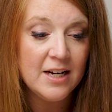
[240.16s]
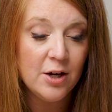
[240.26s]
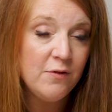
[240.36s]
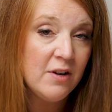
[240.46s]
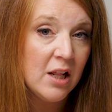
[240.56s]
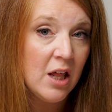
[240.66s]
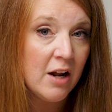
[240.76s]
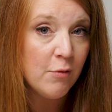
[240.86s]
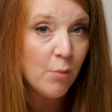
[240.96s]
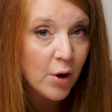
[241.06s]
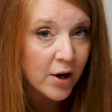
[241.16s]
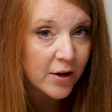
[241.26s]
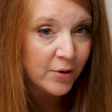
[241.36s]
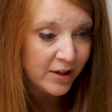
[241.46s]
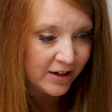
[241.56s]
you've done a lot of work on
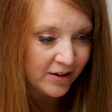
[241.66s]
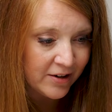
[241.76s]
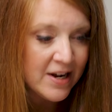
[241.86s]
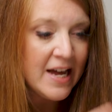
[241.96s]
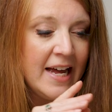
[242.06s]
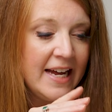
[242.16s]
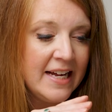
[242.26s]
here, it's